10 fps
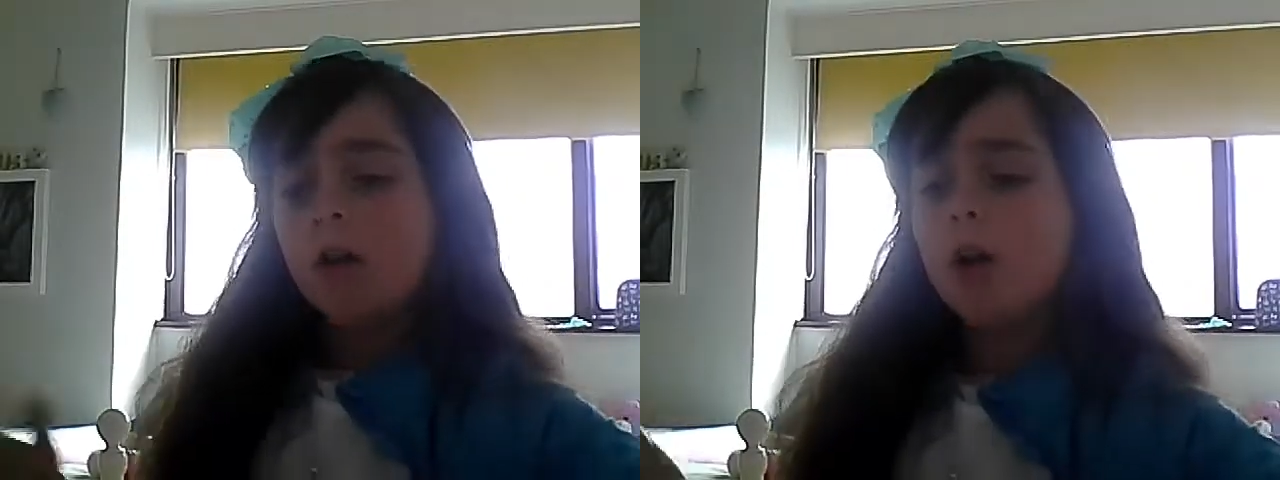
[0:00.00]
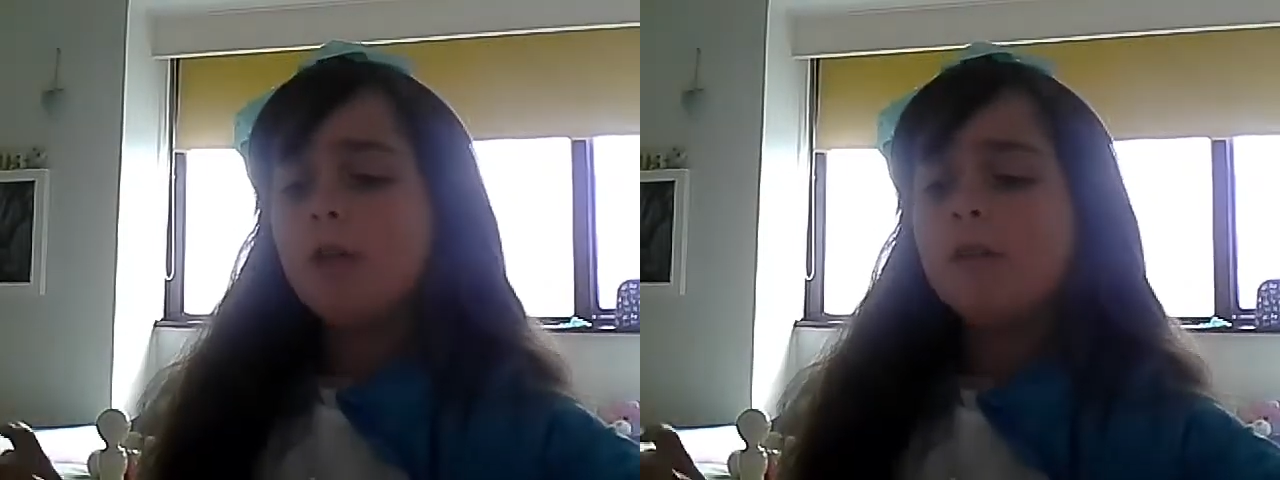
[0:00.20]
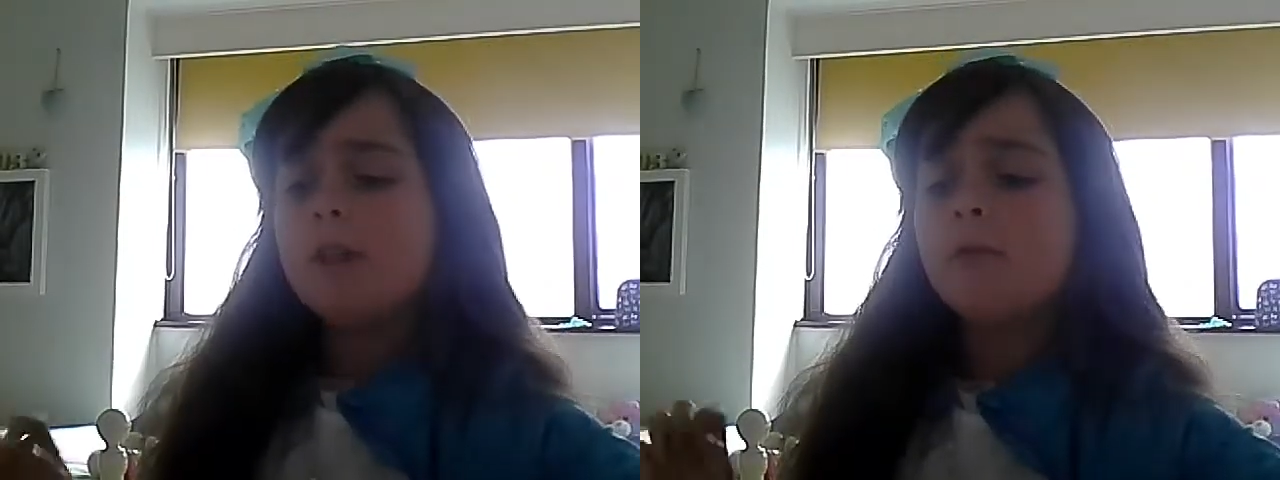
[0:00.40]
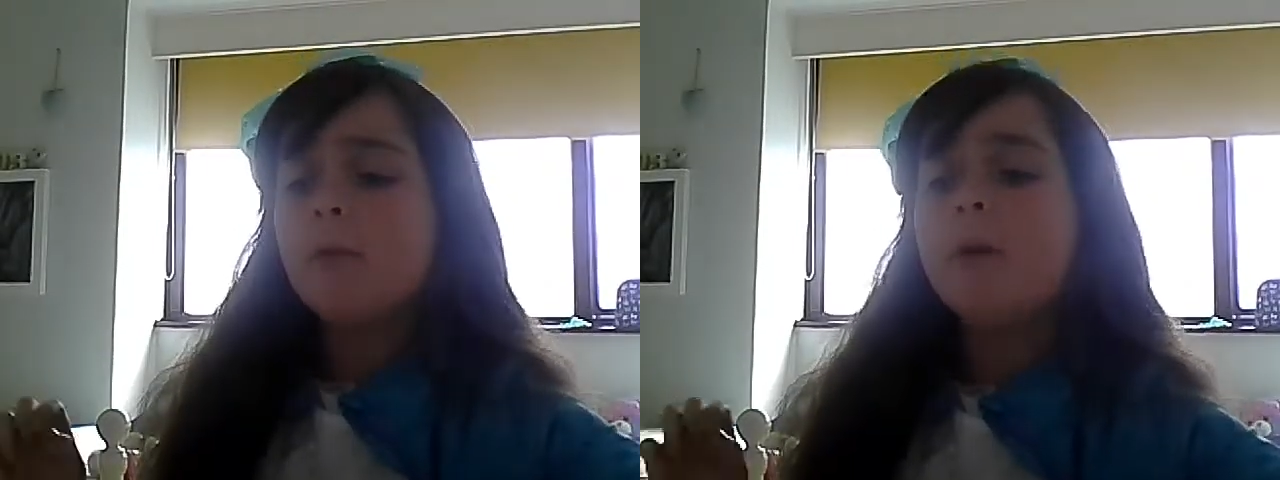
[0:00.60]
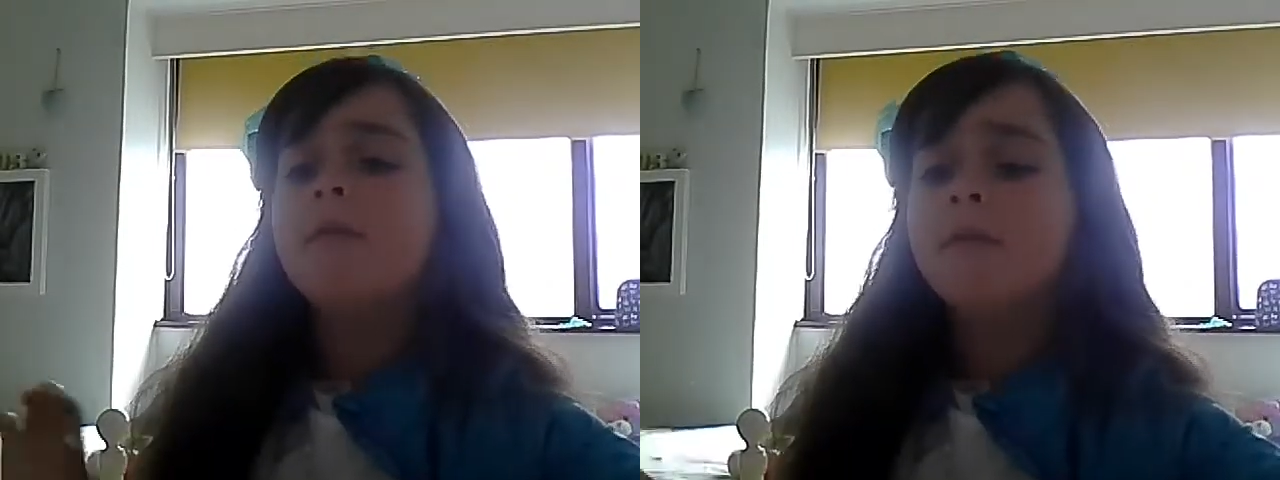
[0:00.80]
Only if
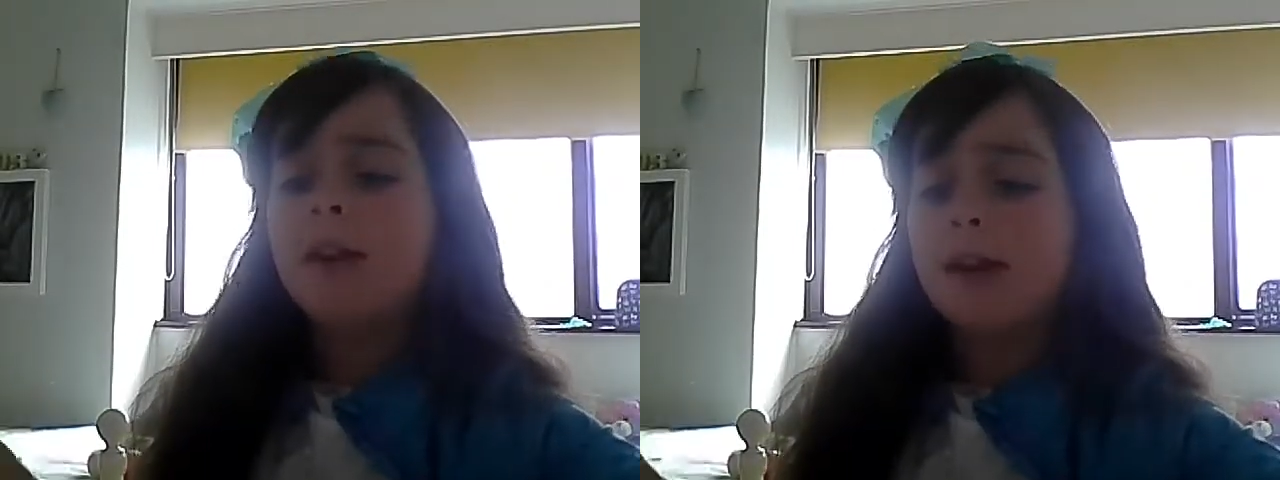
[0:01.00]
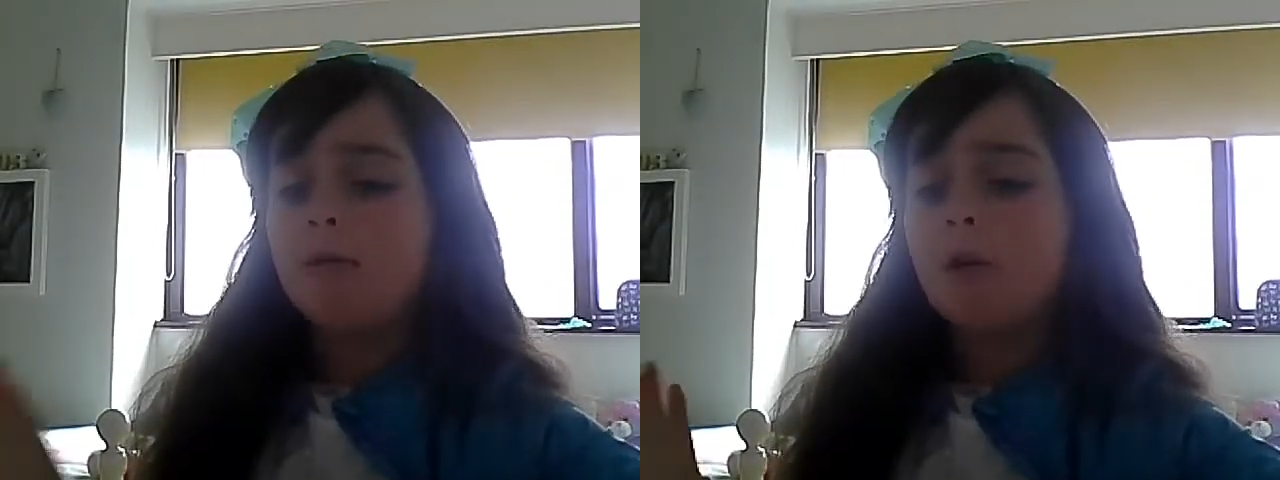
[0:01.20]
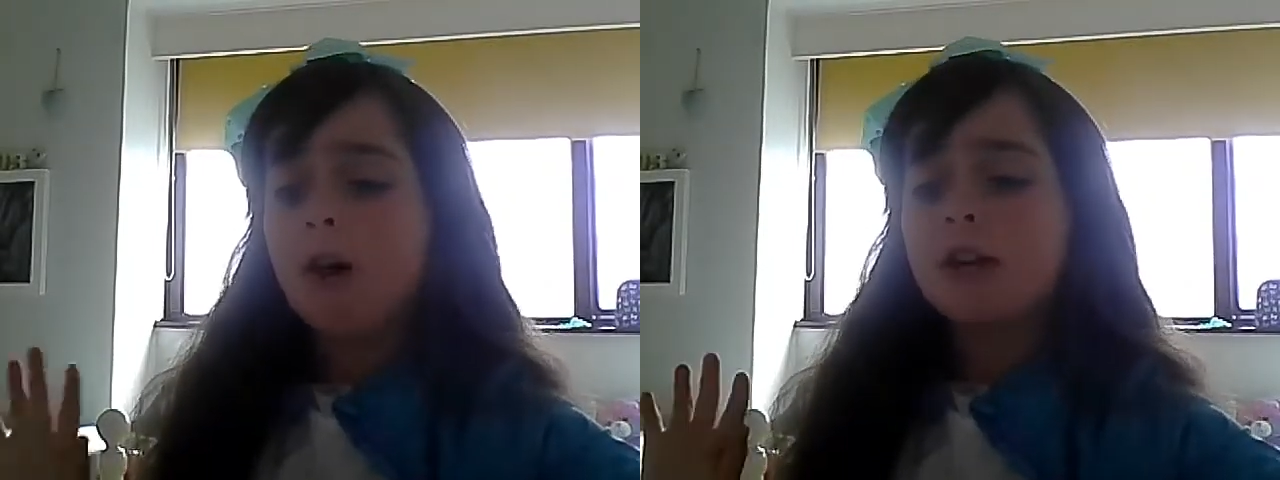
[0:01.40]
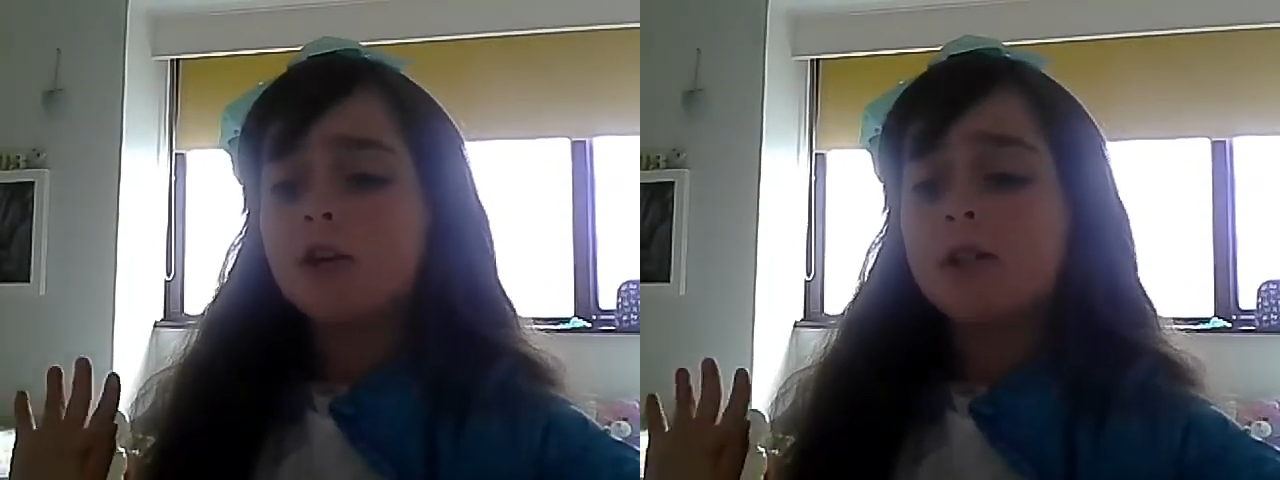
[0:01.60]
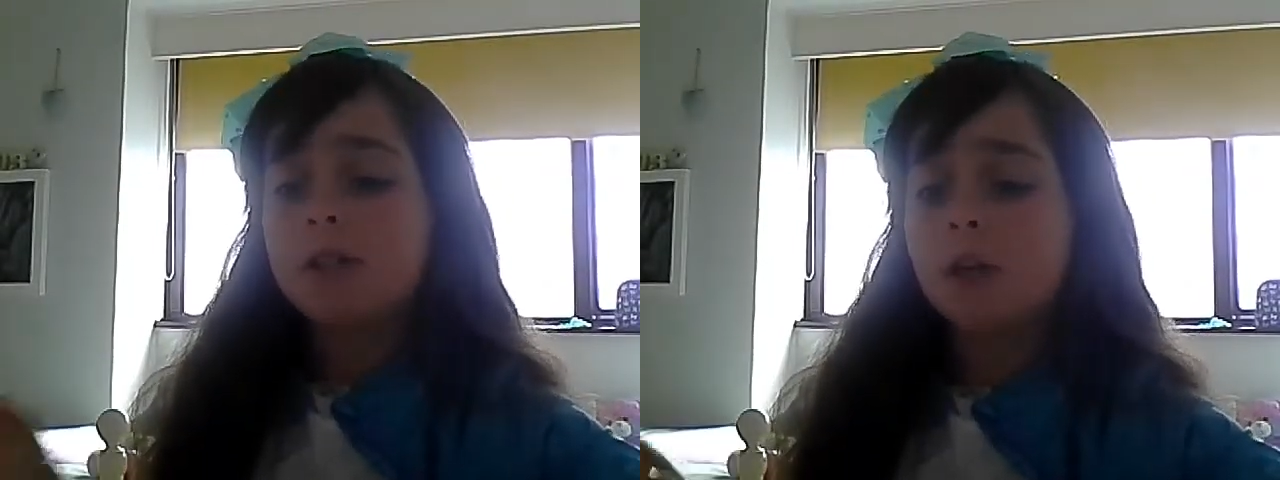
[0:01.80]
one thing, what I
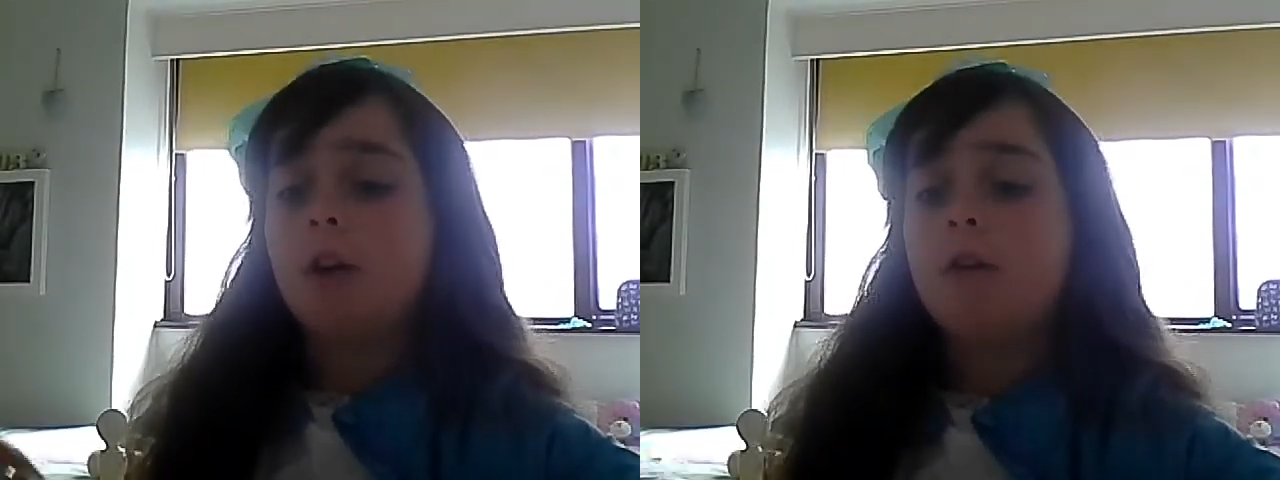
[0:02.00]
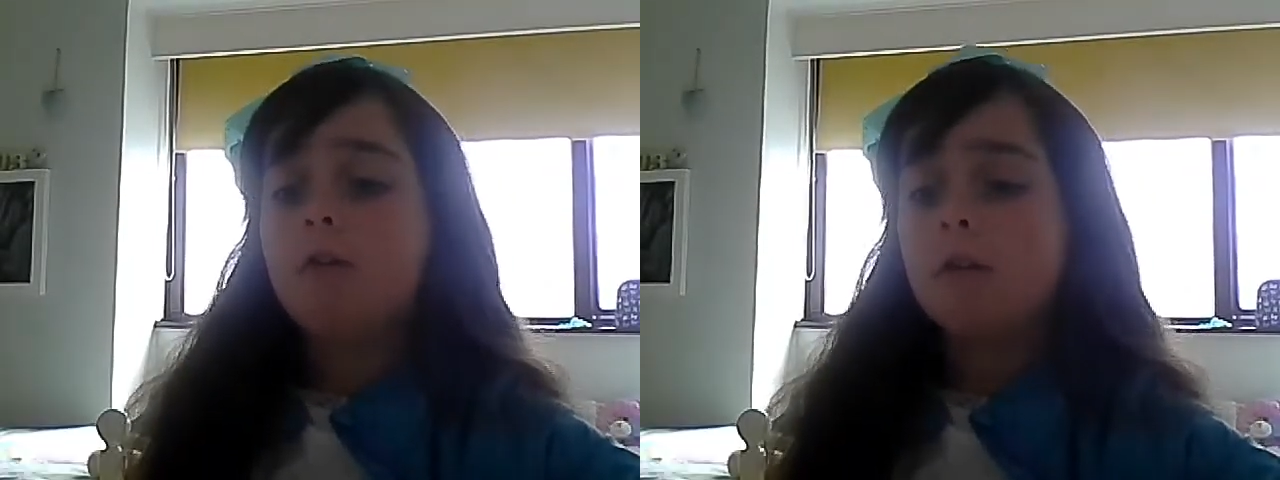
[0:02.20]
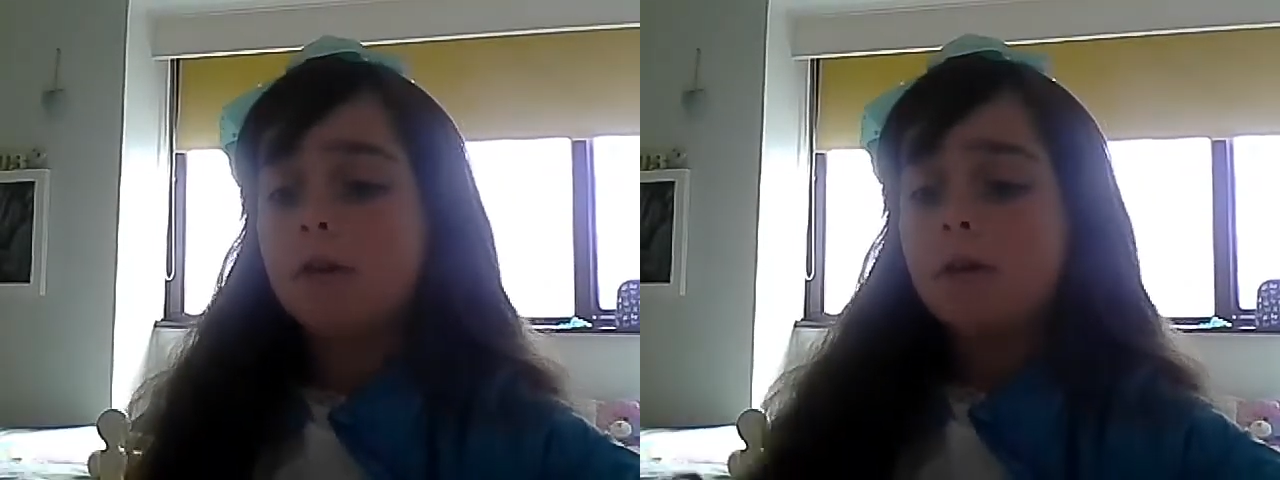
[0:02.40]
could do.